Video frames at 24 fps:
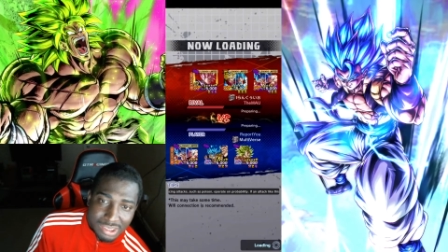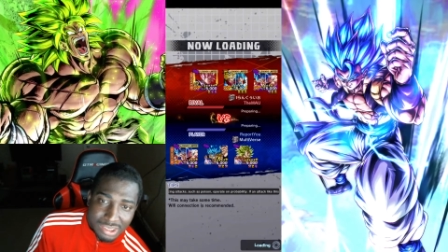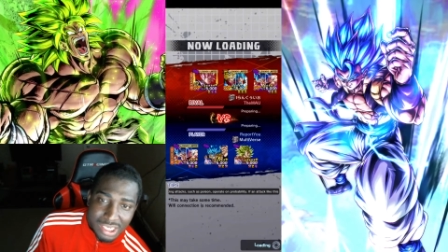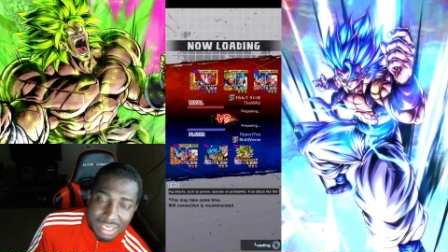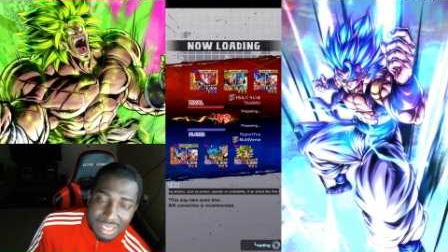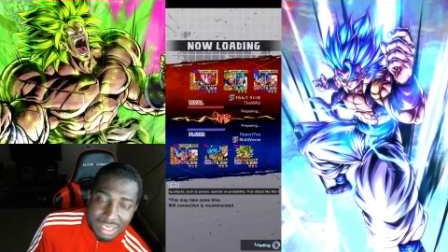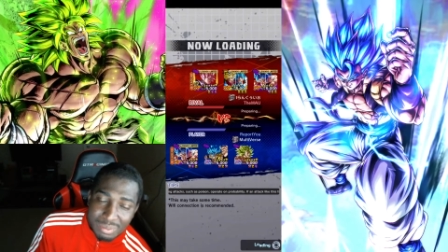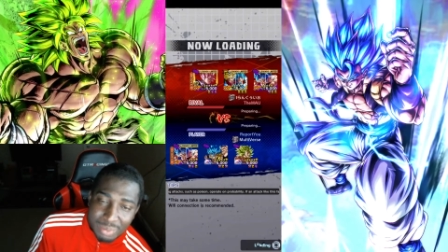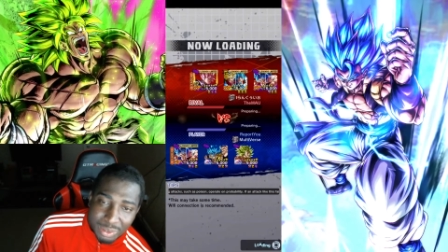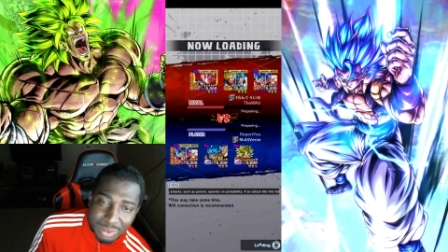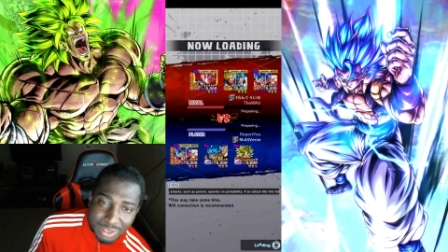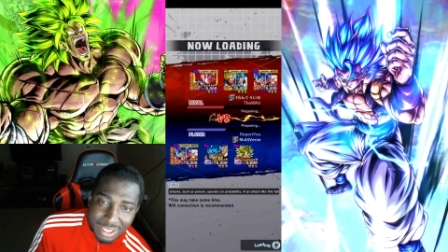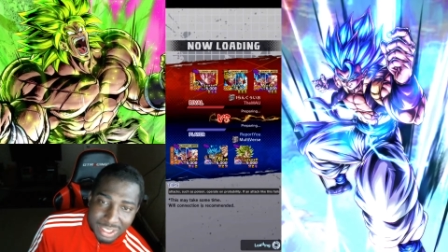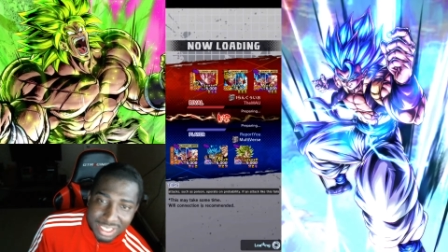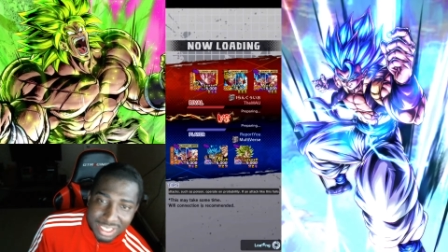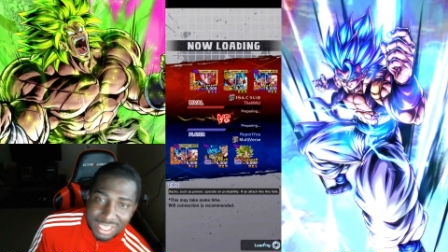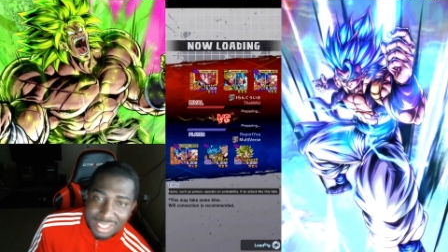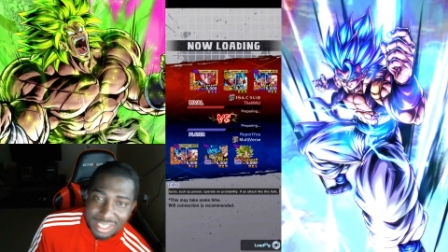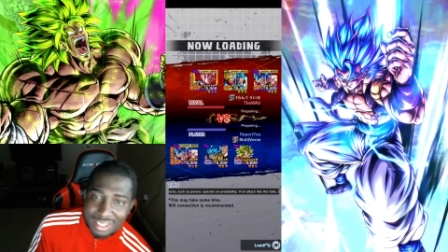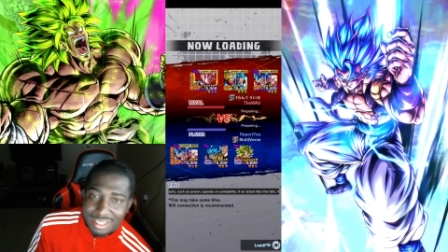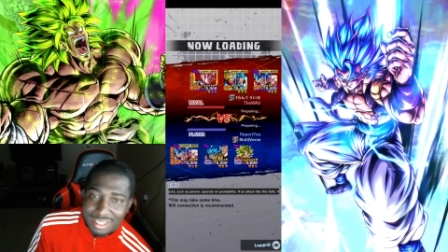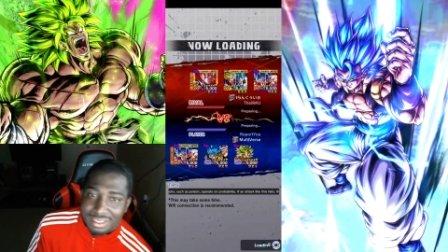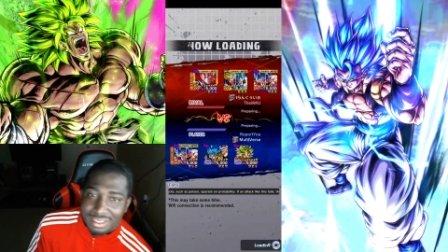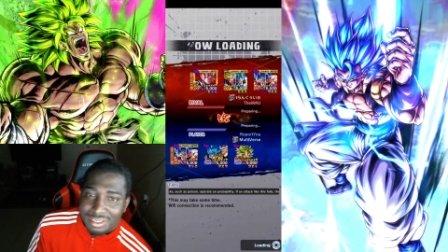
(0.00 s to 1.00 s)
he brought the
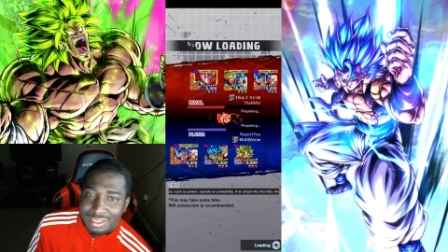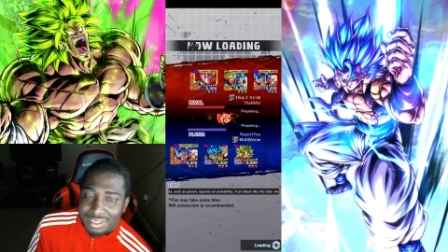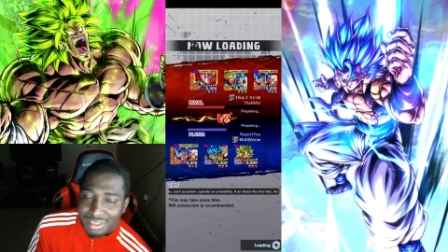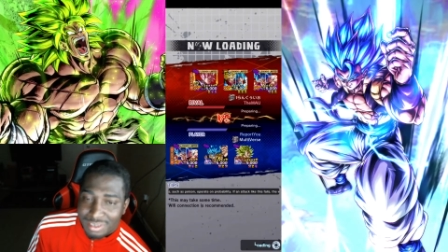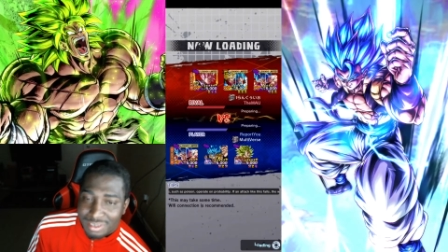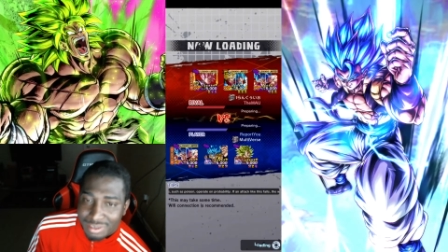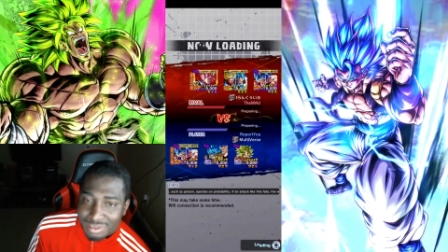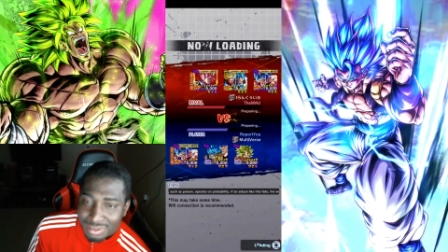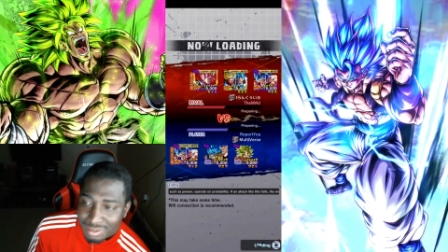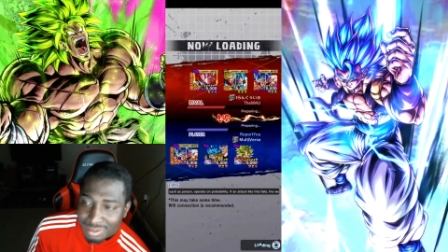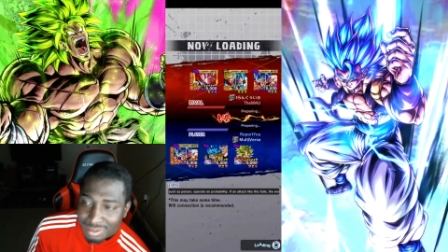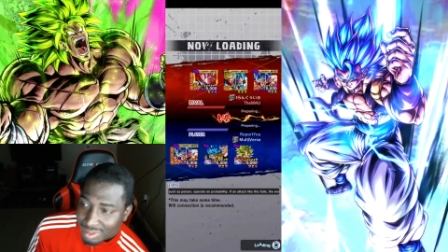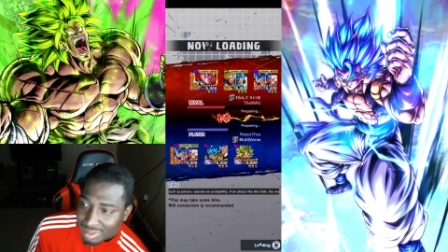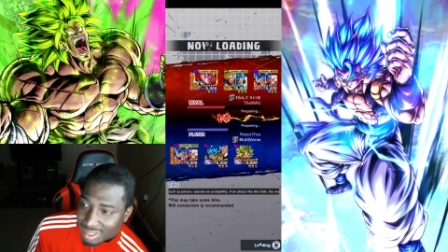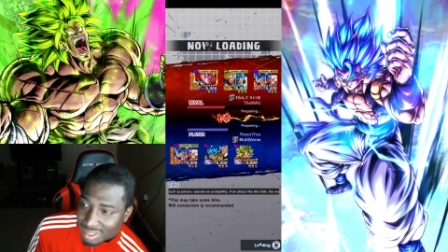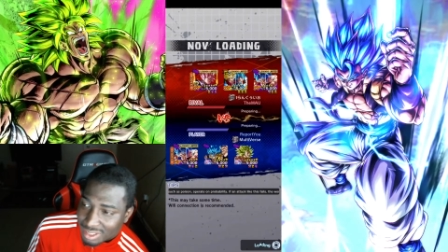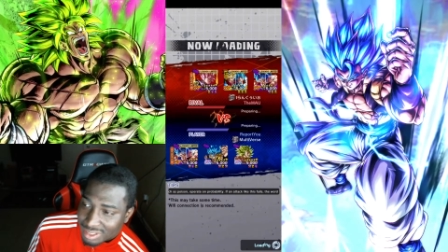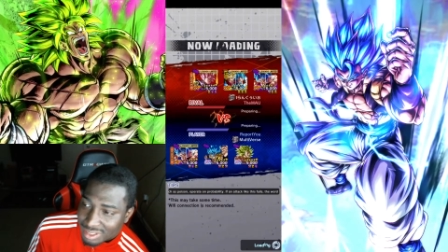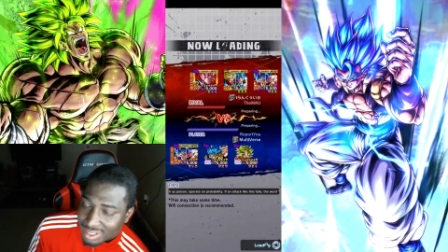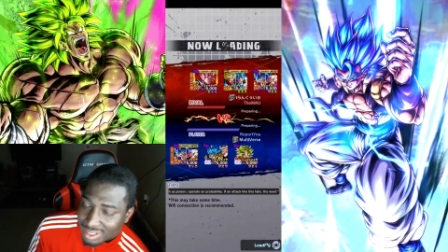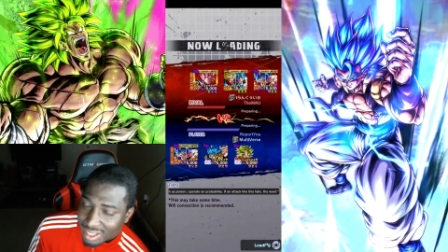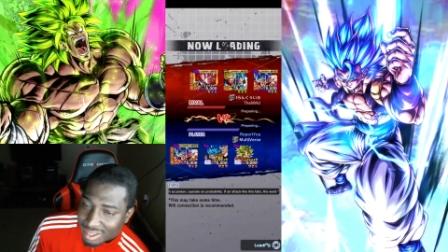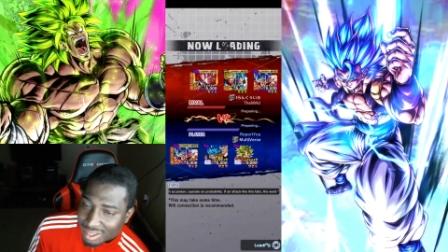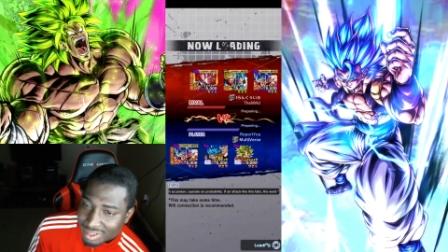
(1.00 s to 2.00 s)
guides. So let's see
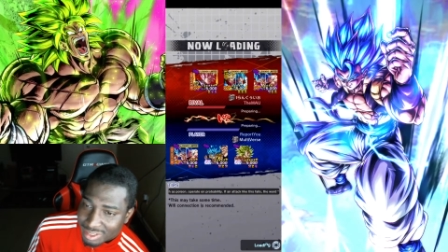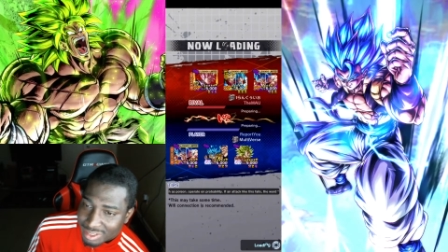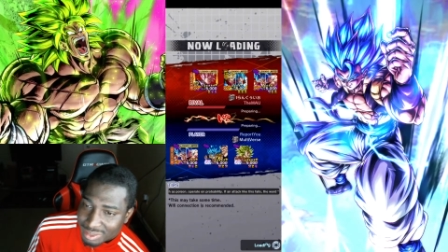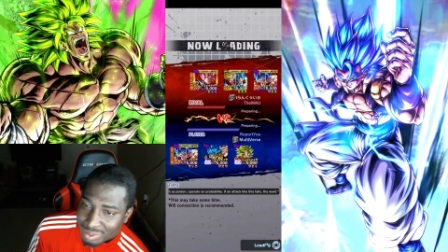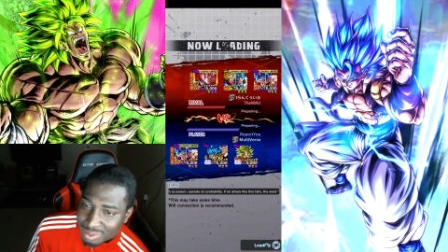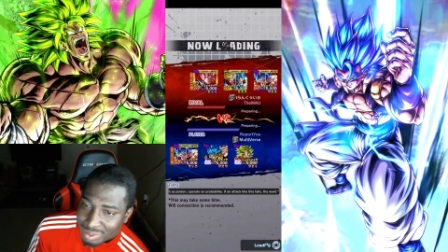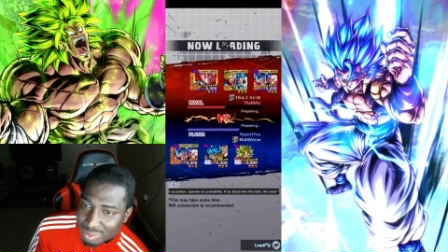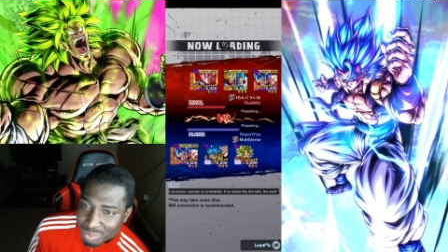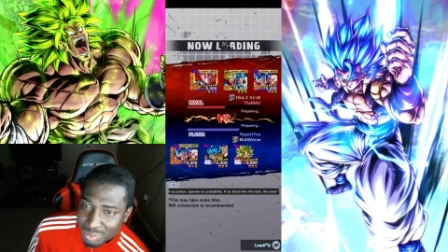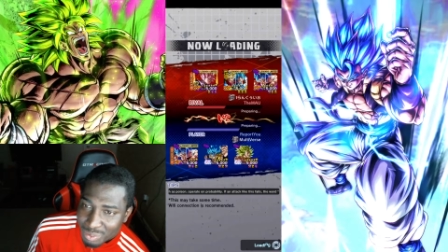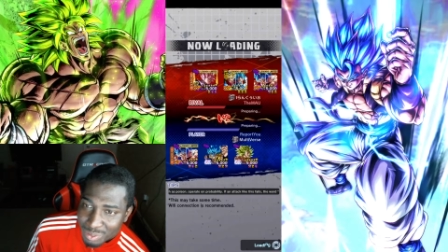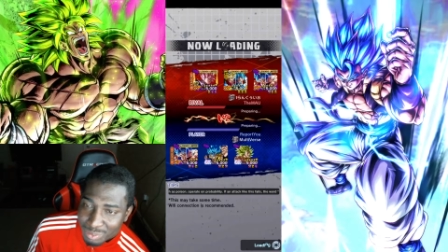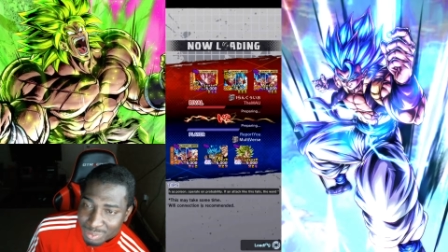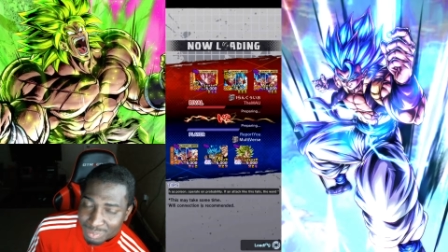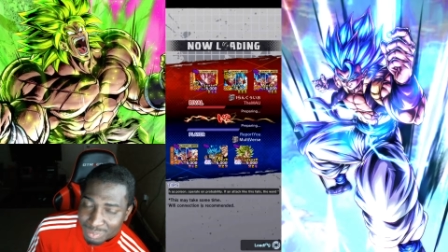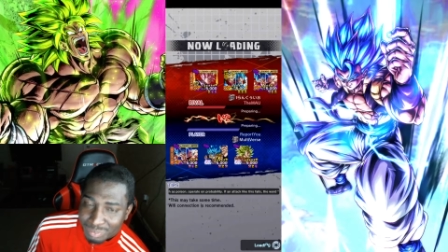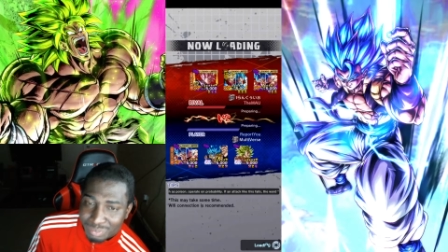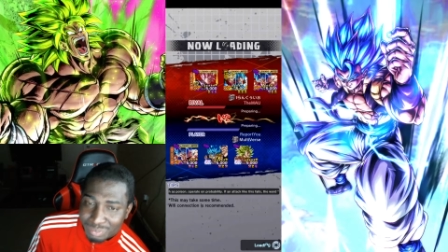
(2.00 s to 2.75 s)
how this is going to work.